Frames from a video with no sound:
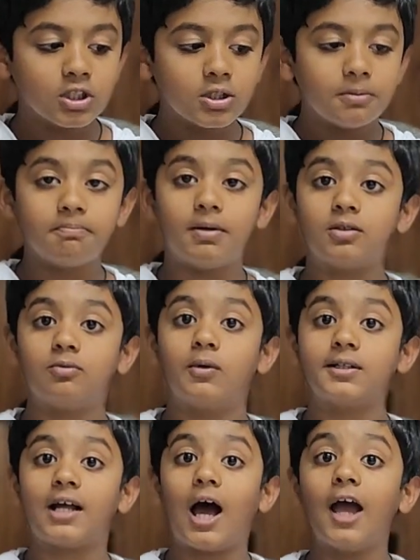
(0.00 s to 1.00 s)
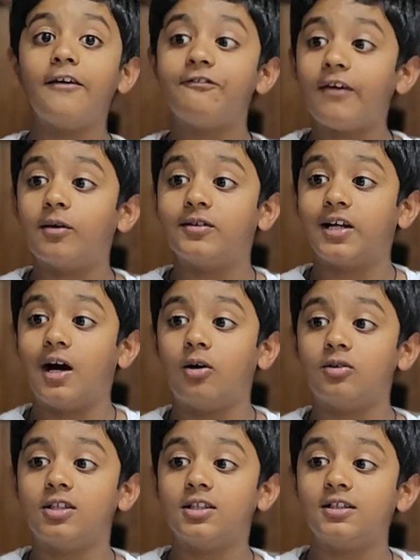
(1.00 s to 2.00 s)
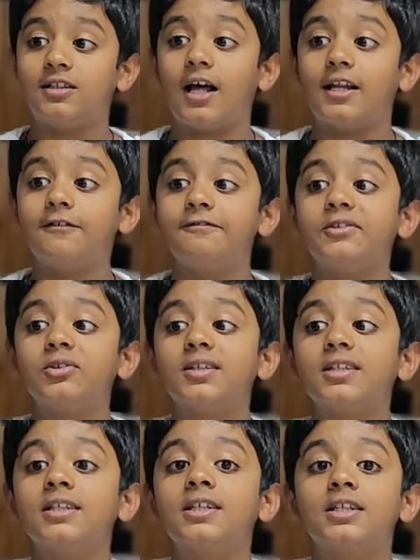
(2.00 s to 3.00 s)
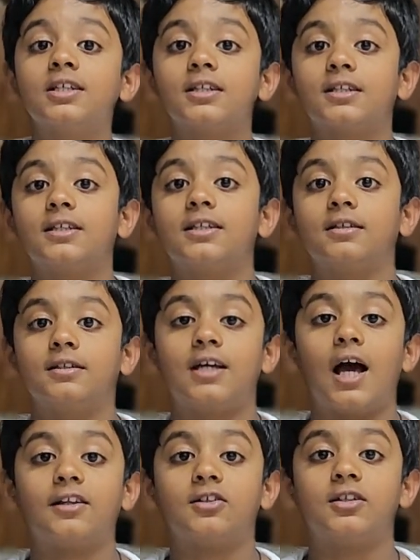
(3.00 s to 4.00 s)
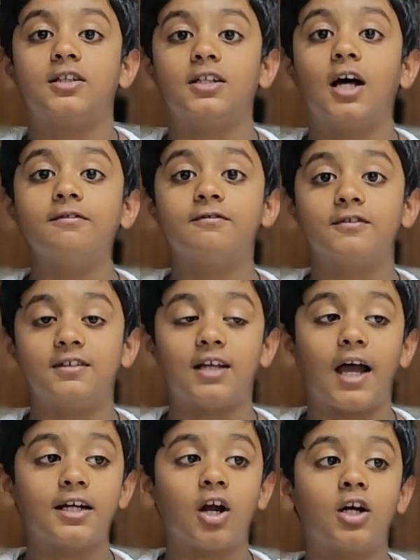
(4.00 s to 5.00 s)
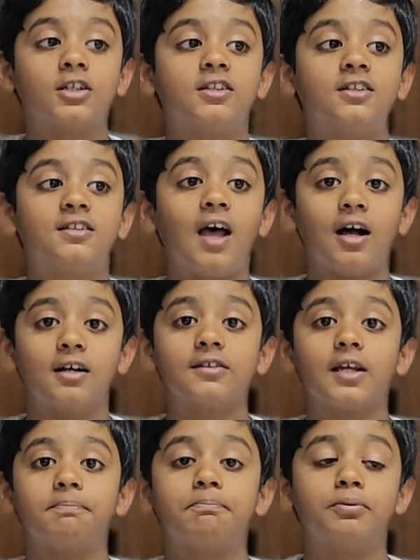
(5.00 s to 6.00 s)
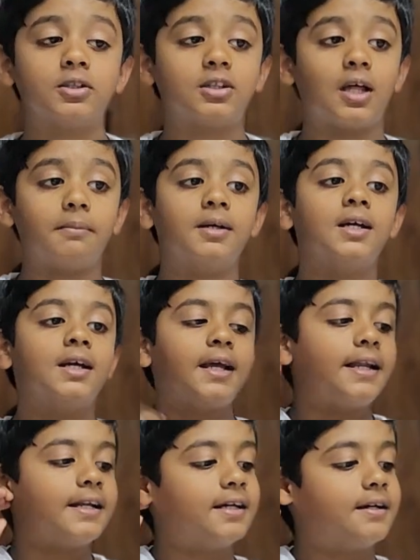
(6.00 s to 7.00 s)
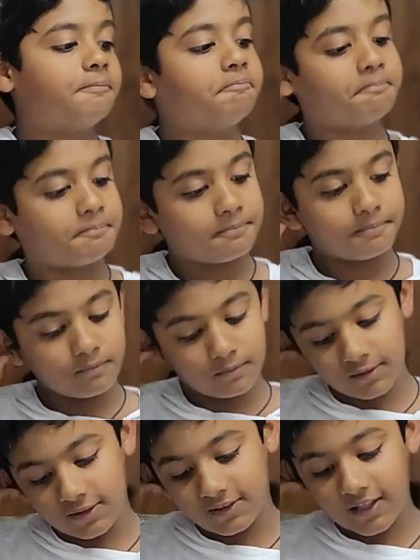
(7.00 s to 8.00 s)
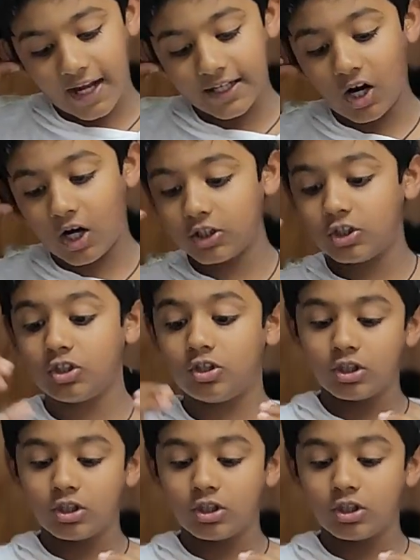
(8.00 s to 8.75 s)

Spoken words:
But what I found out is that if you can gather enough Zygarde cells and put them in a Zygarde